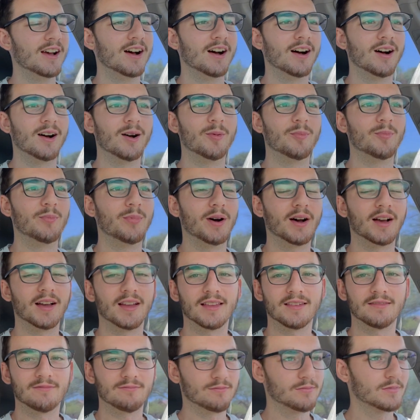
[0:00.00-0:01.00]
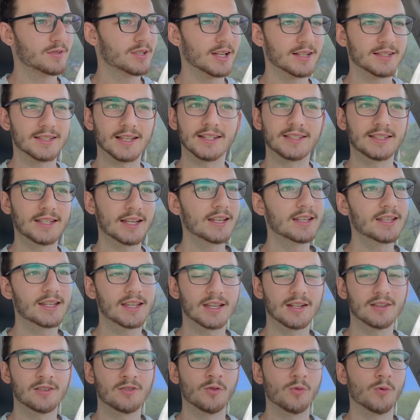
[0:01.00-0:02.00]
But since I didn't
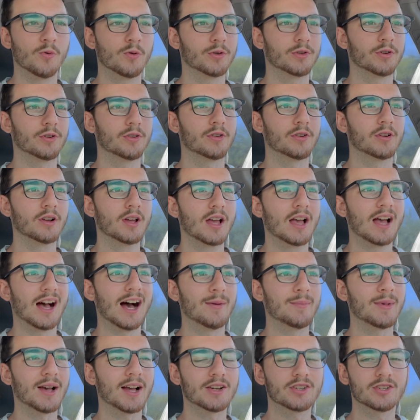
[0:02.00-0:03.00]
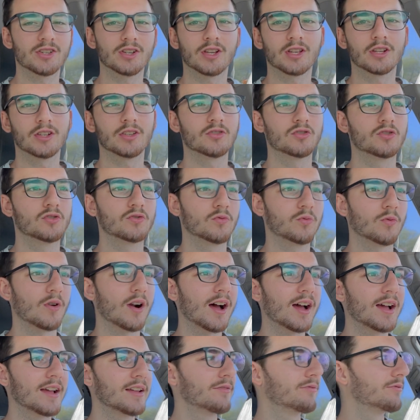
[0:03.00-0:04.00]
get an order, I'm actually gonna
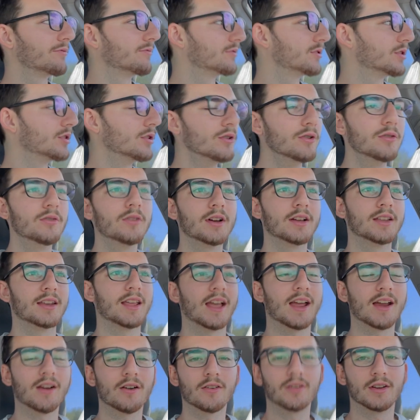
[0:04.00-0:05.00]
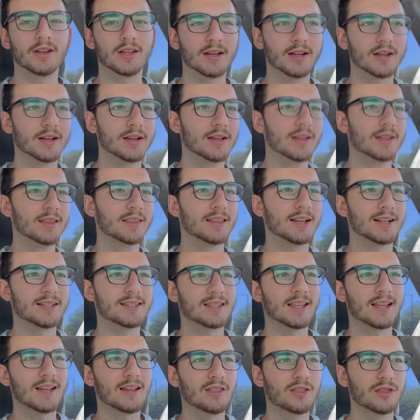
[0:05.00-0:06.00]
drive to an area
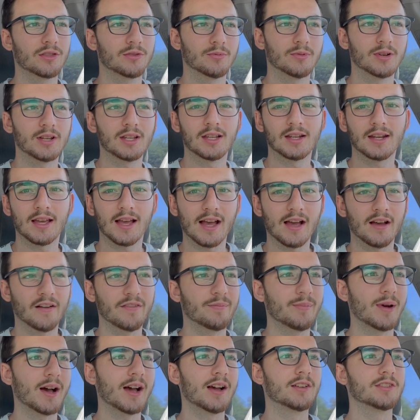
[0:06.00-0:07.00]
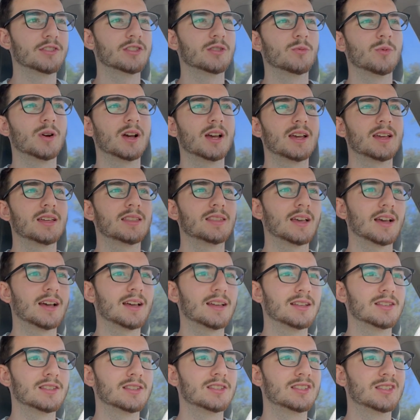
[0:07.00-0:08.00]
that's like 3.5 miles away
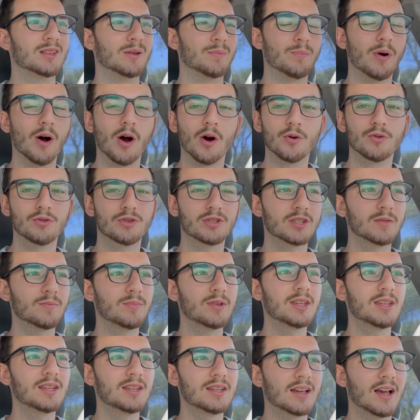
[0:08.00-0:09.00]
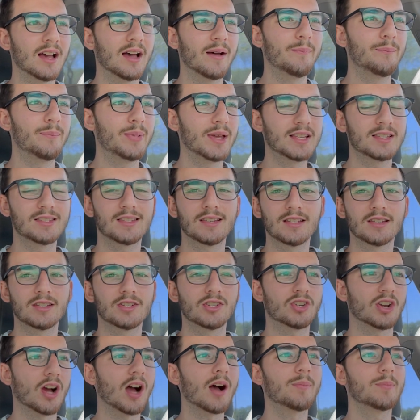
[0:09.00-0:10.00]
that is supposed to be a busy
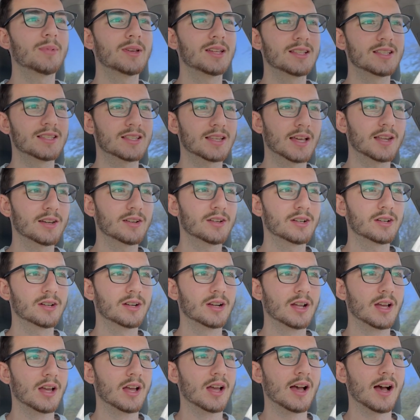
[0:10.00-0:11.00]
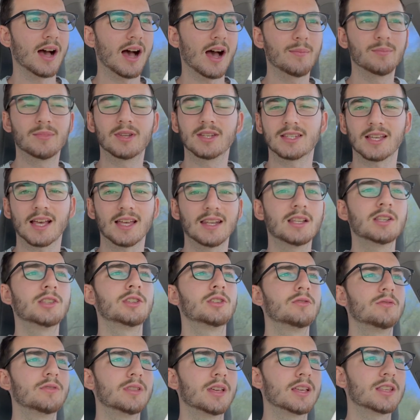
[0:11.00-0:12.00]
shopping center. I'm deciding to
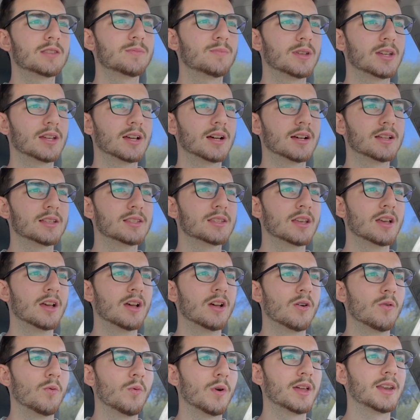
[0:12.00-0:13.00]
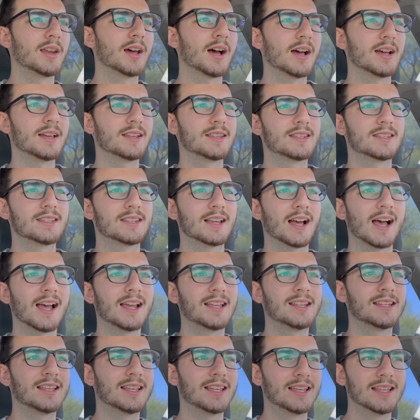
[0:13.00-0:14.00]
do this because when I
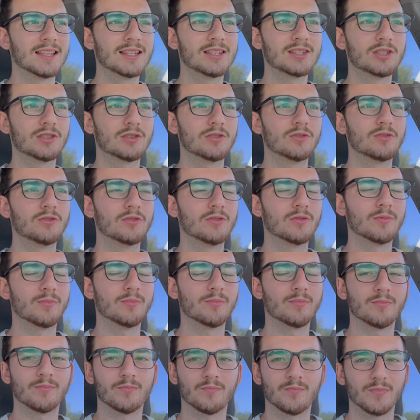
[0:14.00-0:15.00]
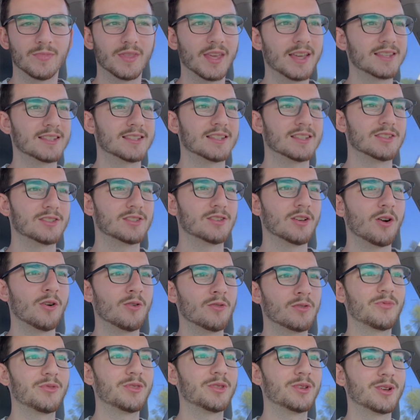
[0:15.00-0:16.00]
signed into this
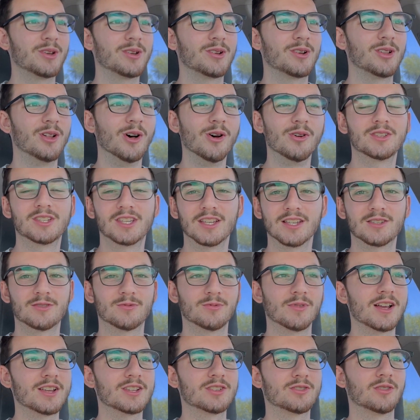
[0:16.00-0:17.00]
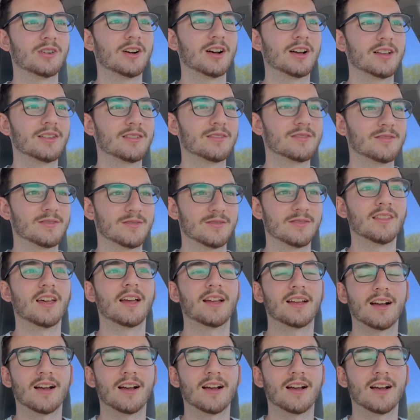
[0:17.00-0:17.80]
zone, the closest restaurant, like